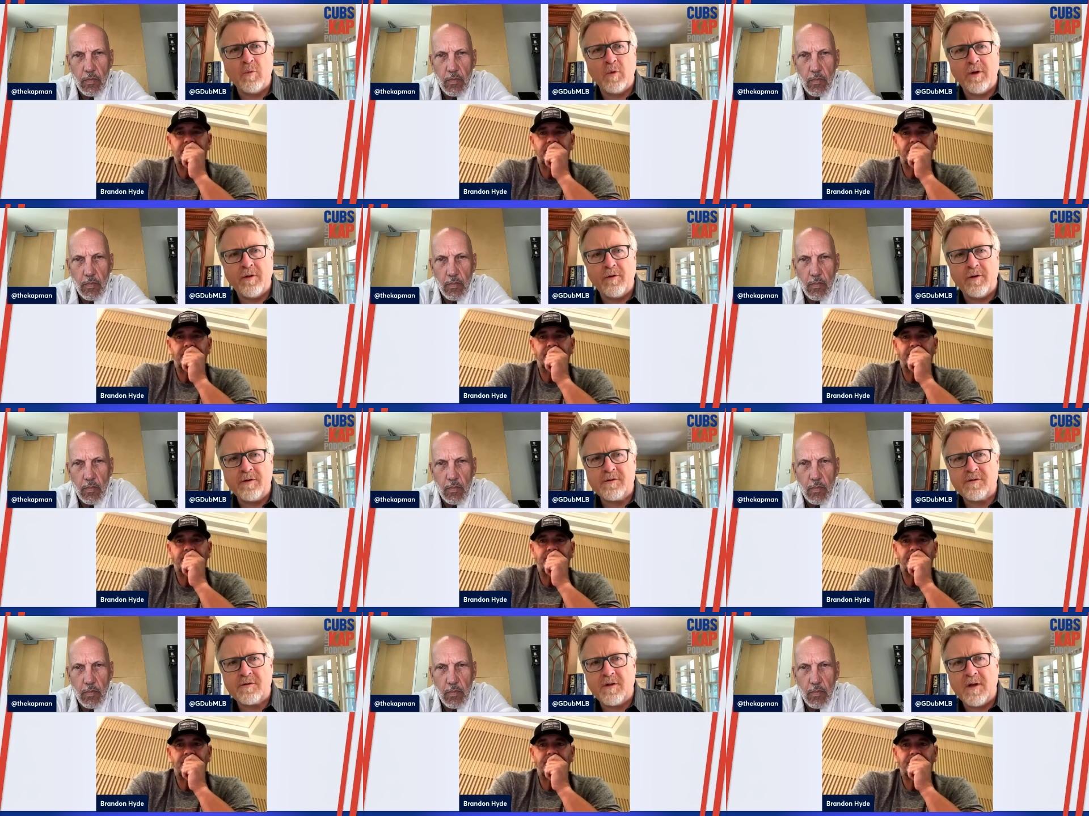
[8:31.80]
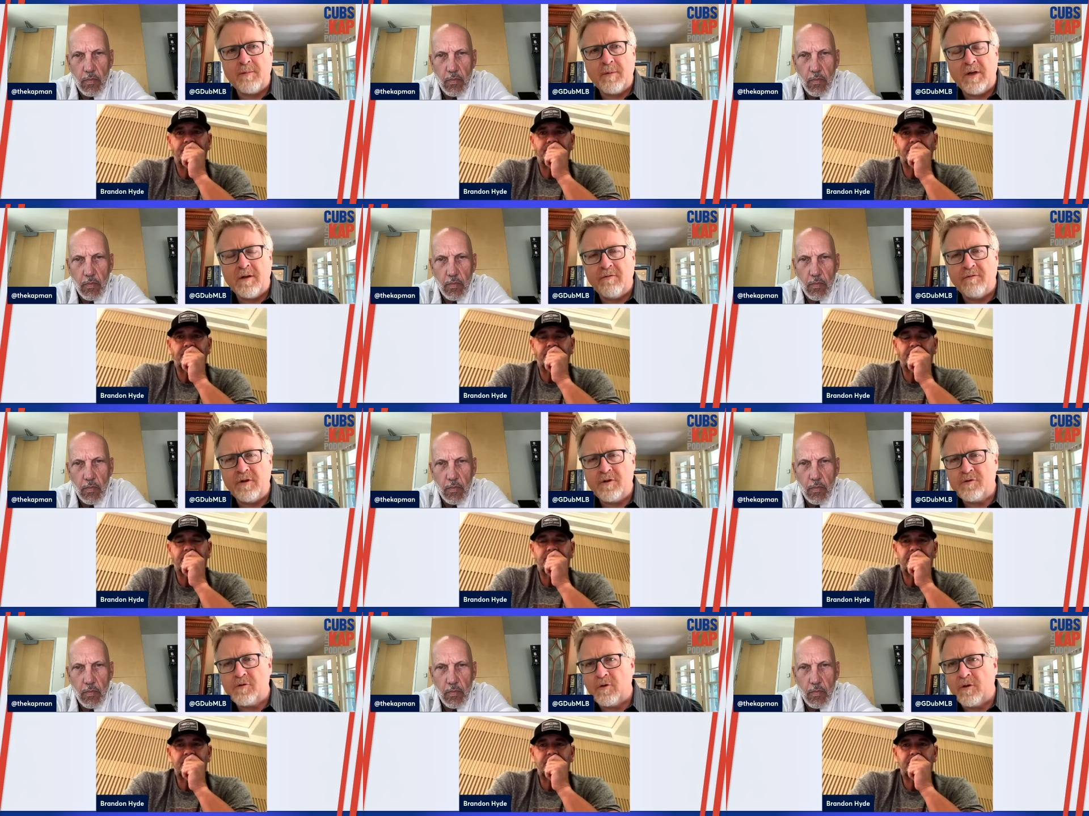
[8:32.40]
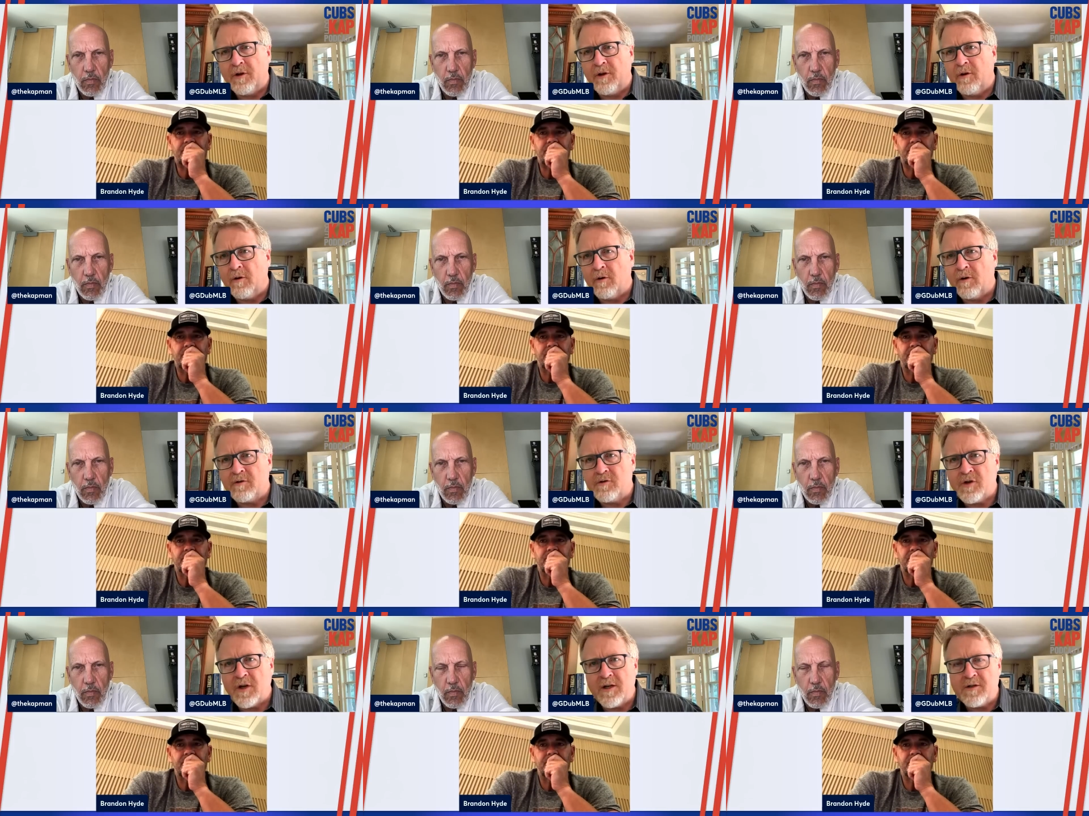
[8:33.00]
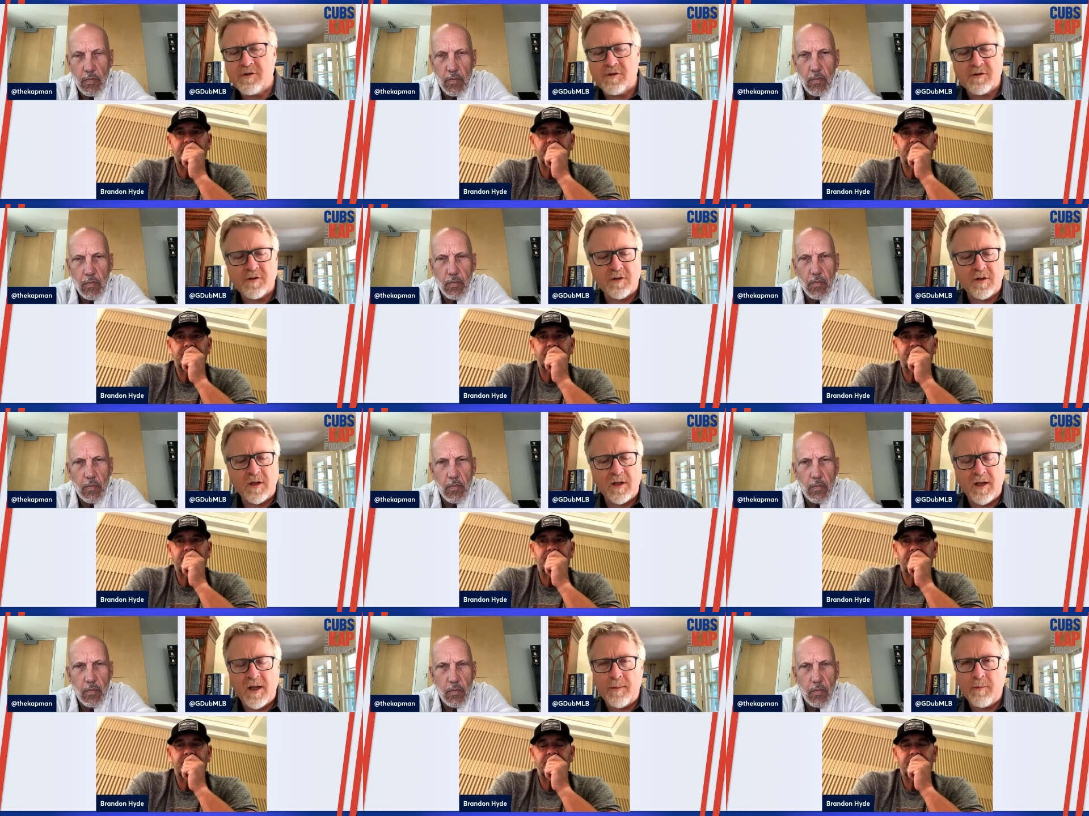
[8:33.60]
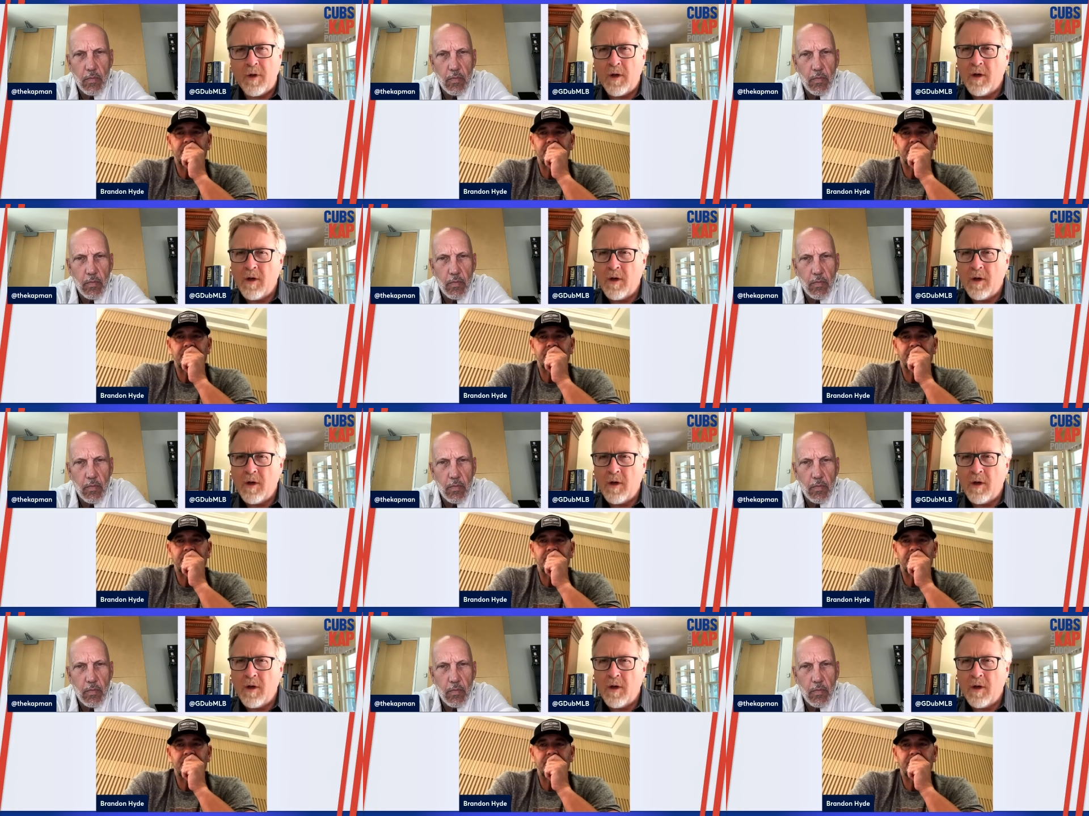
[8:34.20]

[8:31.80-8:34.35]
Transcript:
Speaker 1: whether it's them individually or changes in the game,